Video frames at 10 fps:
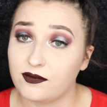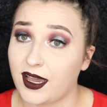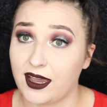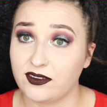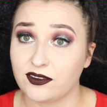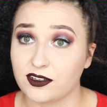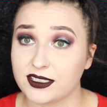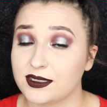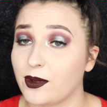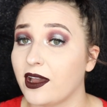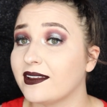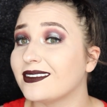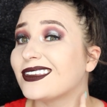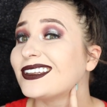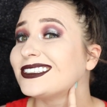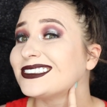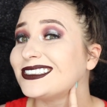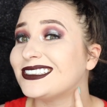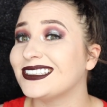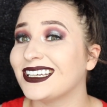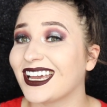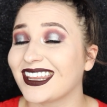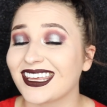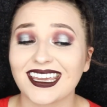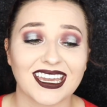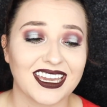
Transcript: five different spots, I think.